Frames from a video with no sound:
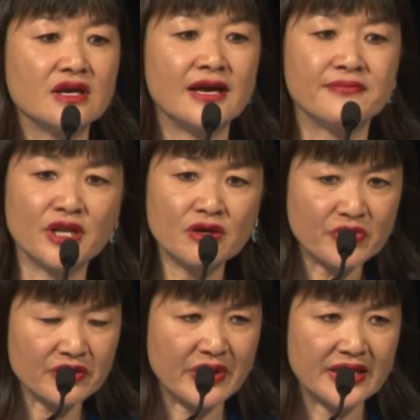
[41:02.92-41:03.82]
no
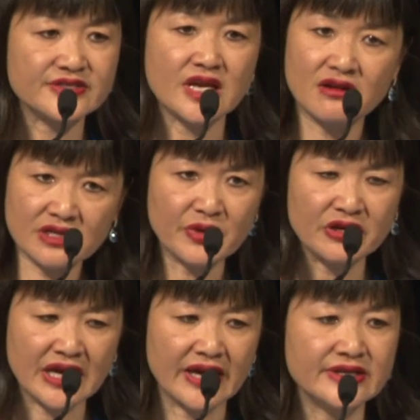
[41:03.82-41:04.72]
brickbats, only
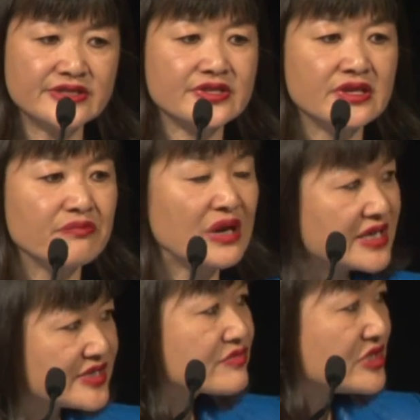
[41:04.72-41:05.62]
bouquets.
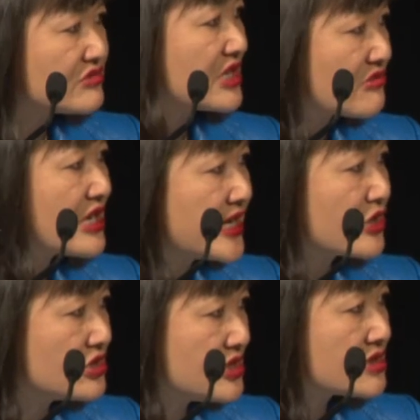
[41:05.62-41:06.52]
Police were doing really
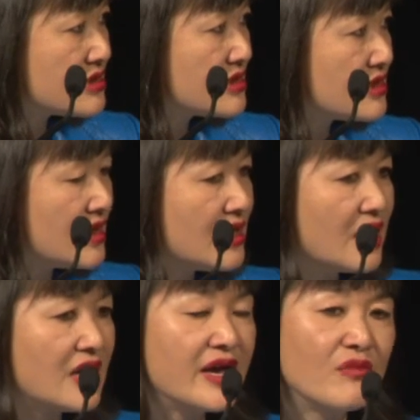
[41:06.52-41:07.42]
good.
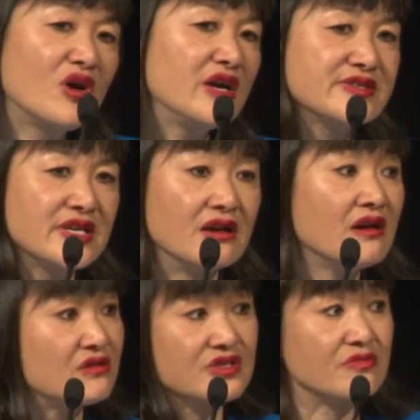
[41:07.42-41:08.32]
And why is that?
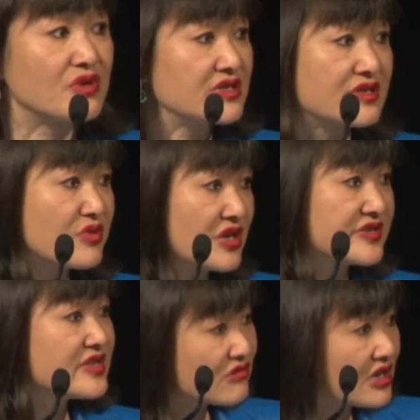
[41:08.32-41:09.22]
Oh, surprise, surprise.
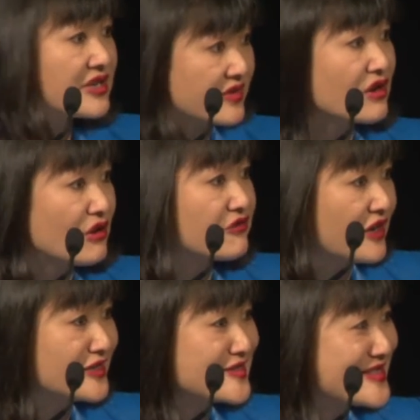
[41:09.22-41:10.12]
They're right at the
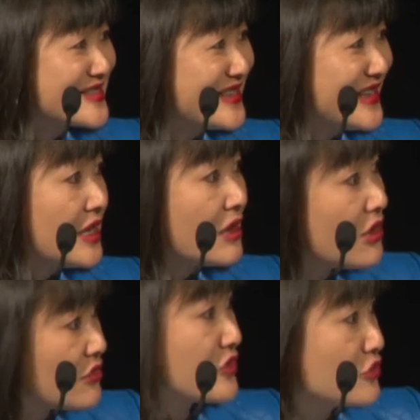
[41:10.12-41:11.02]
coalface,
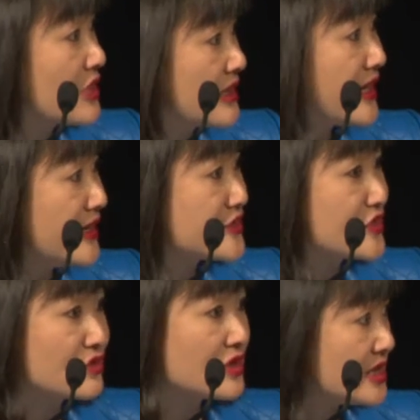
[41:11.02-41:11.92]
along with Auckland
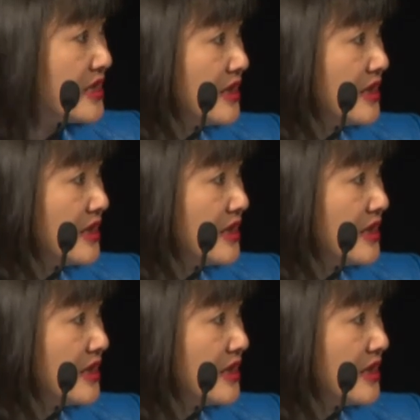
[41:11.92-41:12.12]
Council, right?